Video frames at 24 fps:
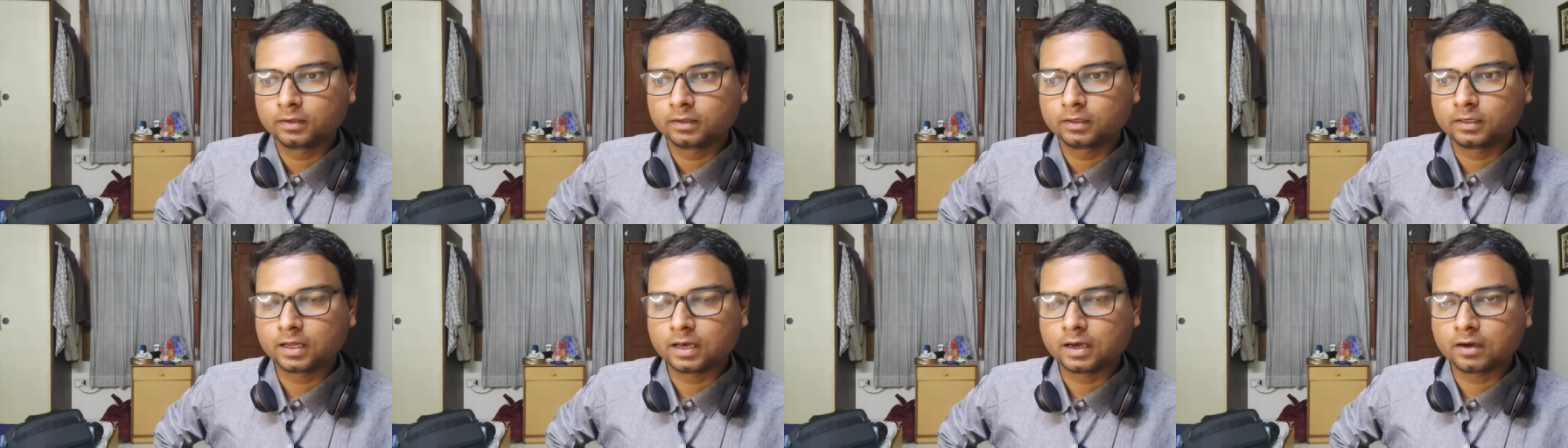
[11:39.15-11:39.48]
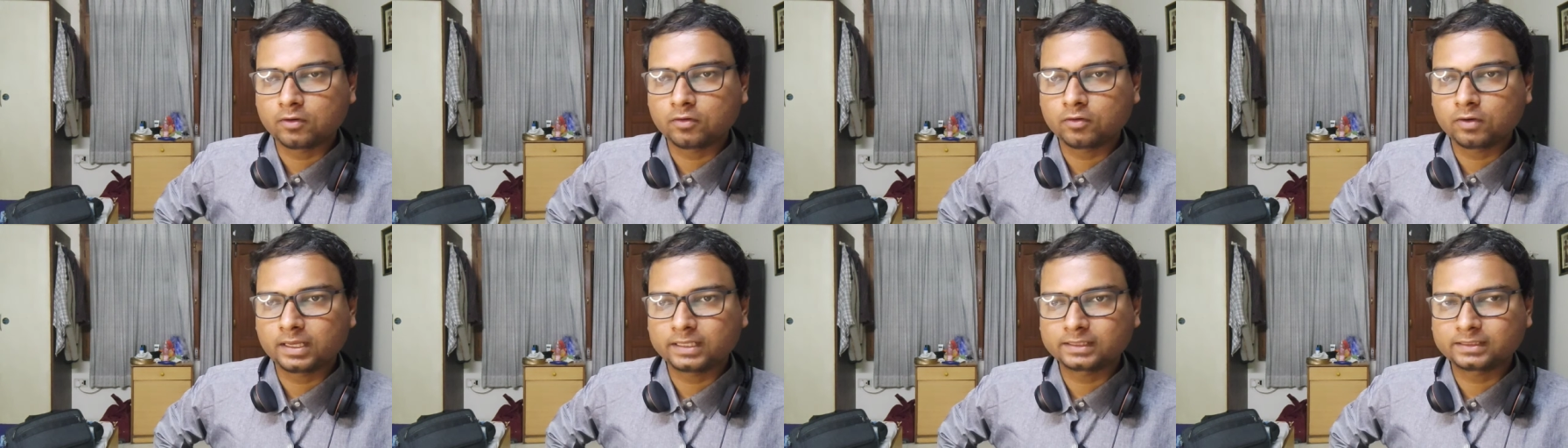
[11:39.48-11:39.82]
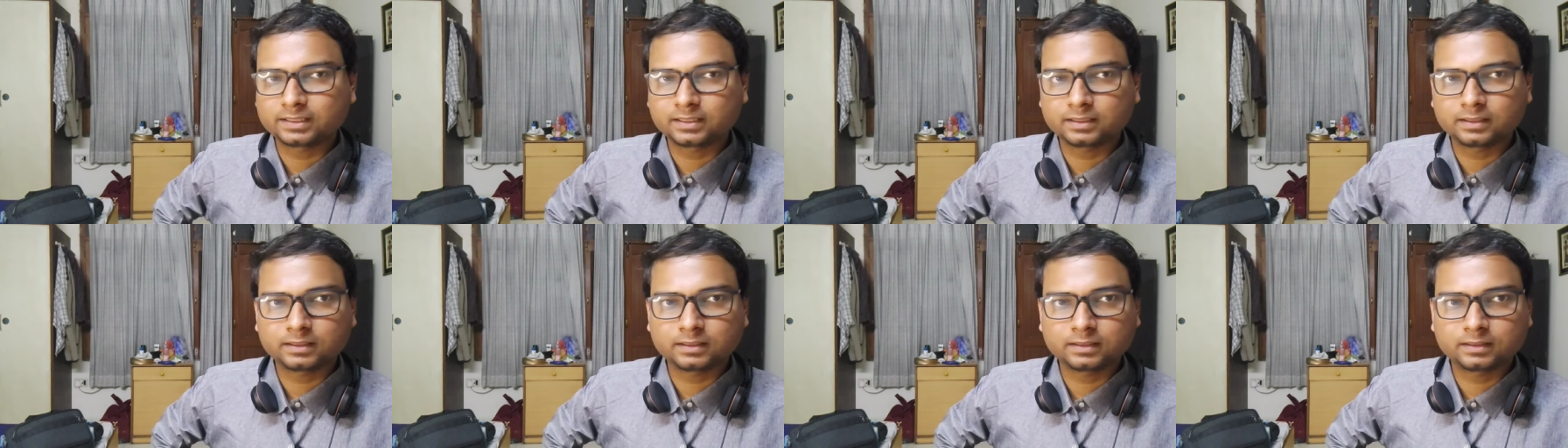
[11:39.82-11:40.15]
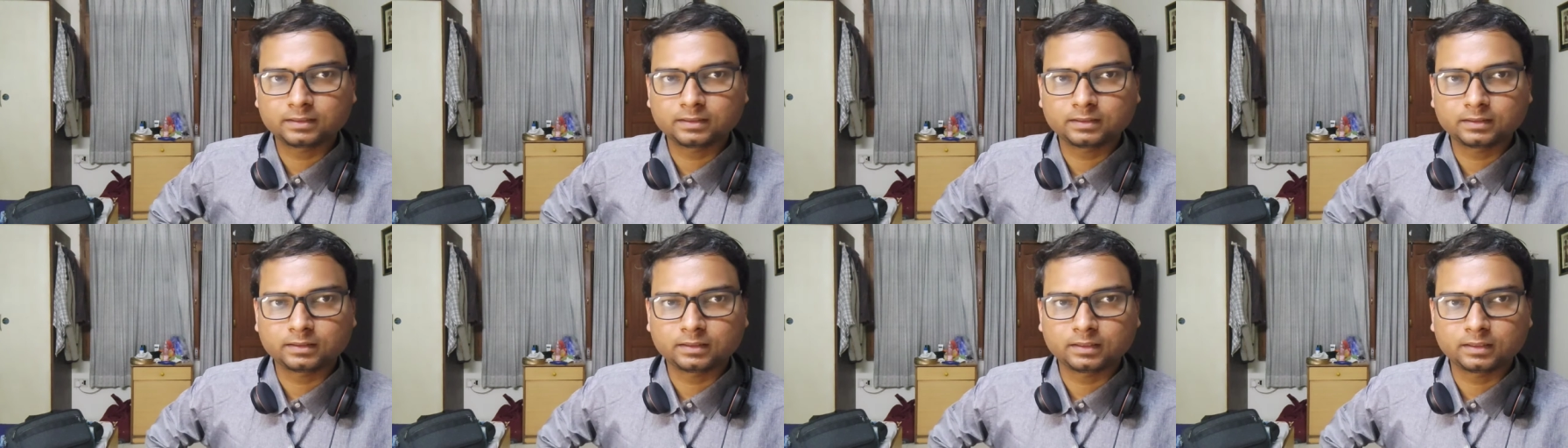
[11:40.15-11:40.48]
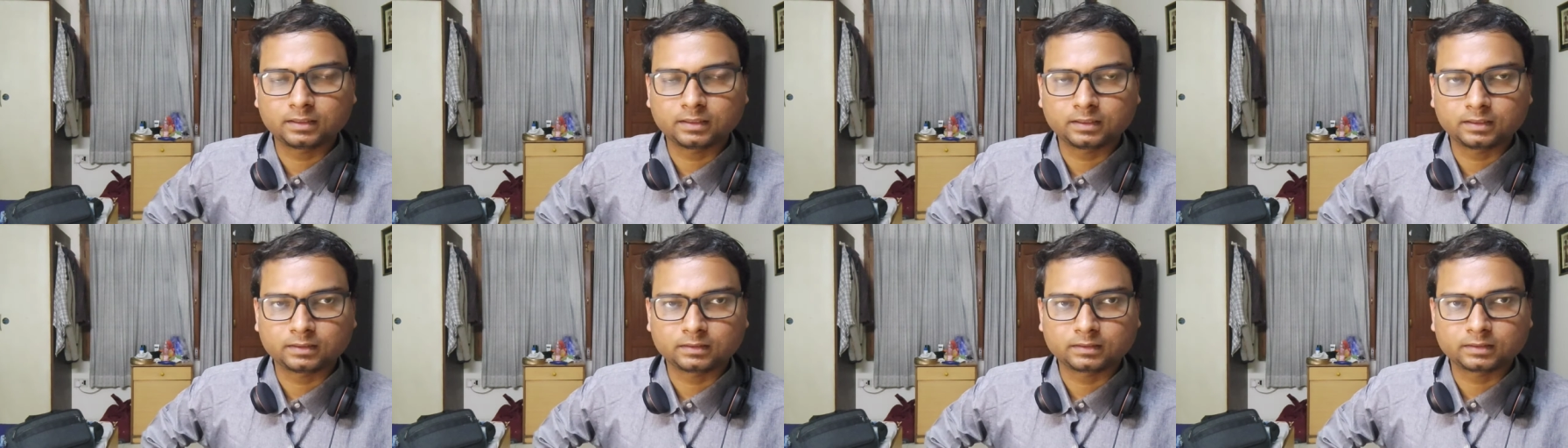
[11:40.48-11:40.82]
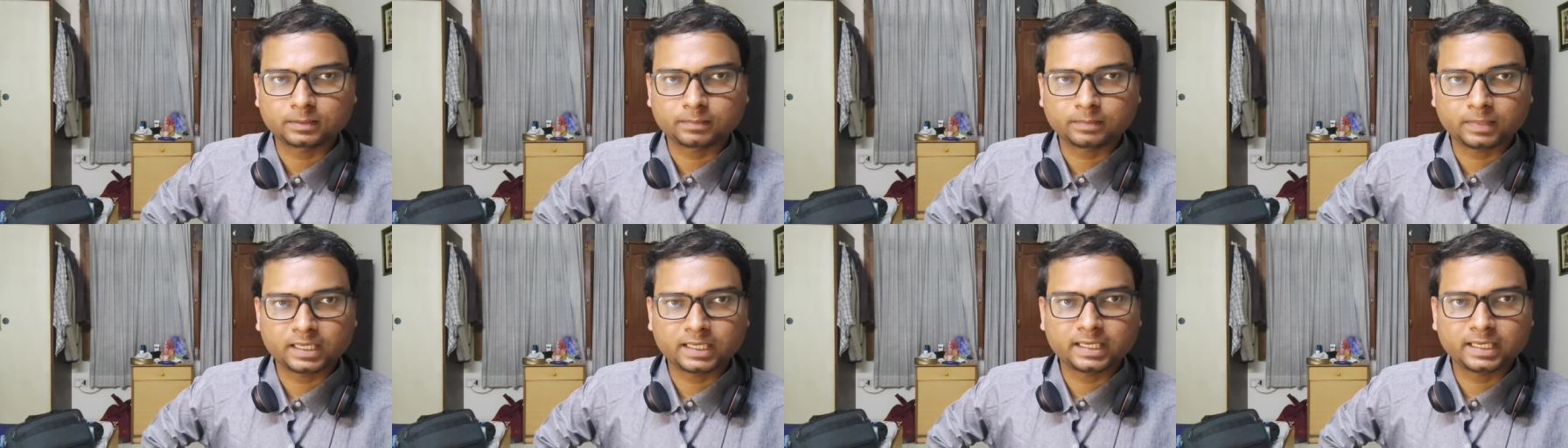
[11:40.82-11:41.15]
now as the uh,
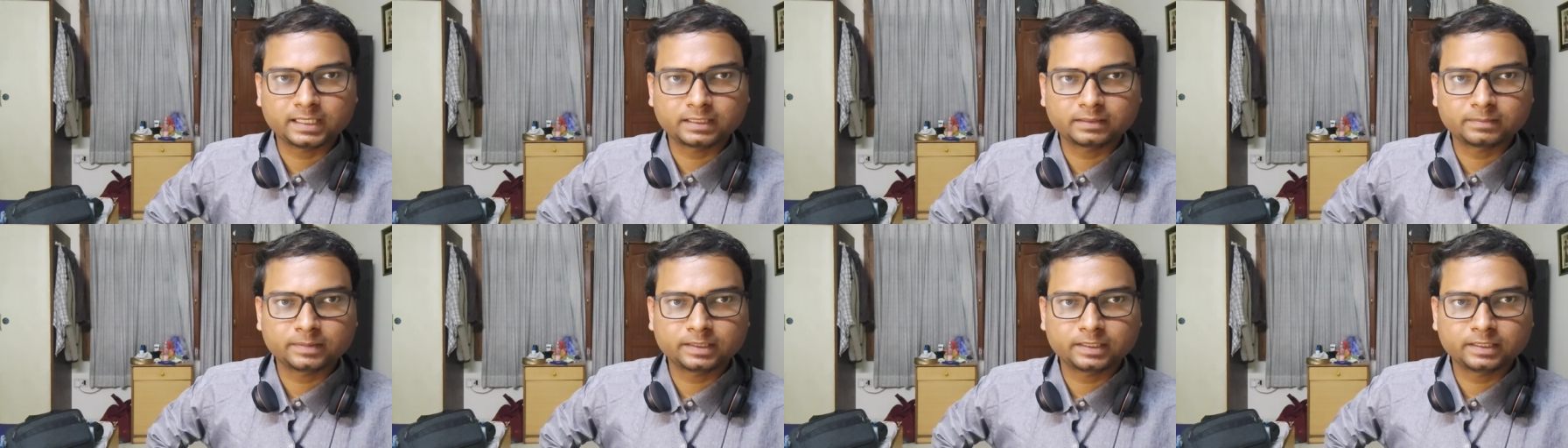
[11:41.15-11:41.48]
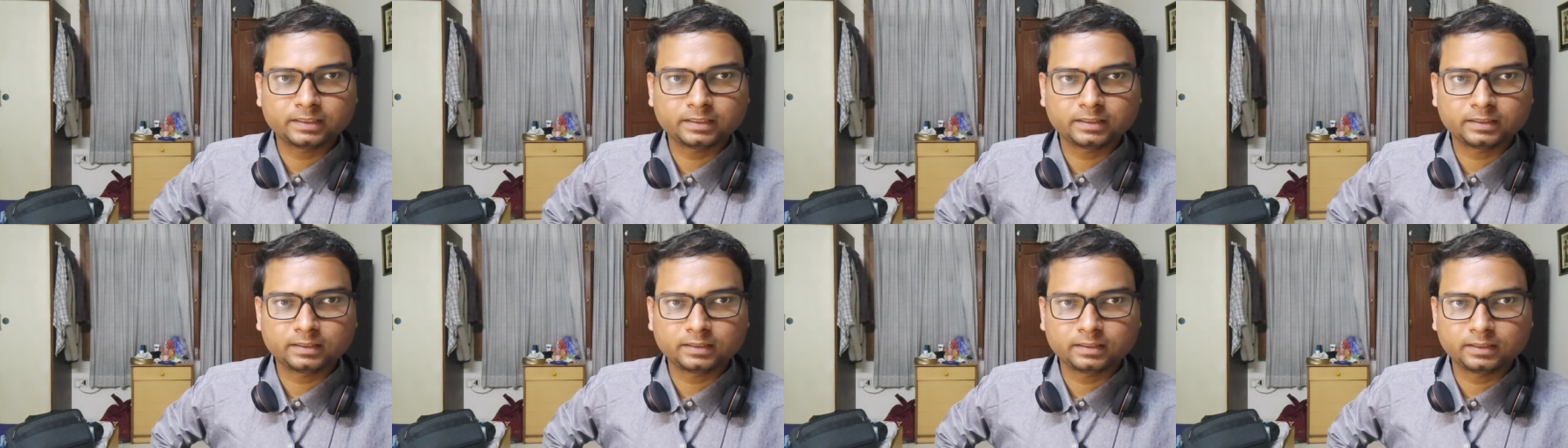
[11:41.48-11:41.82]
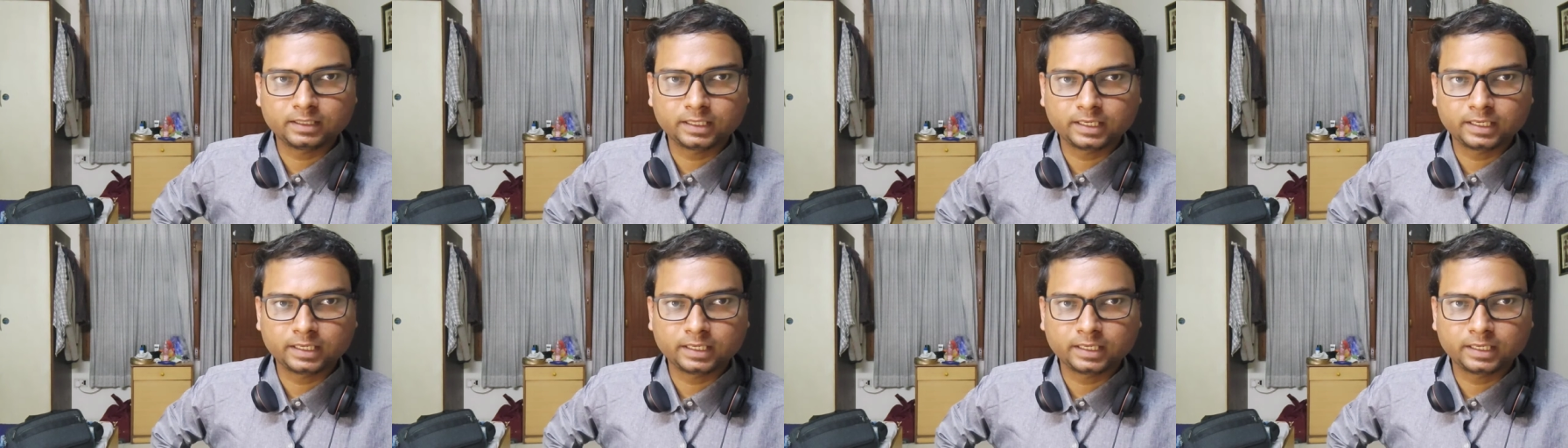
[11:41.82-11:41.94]
supply has been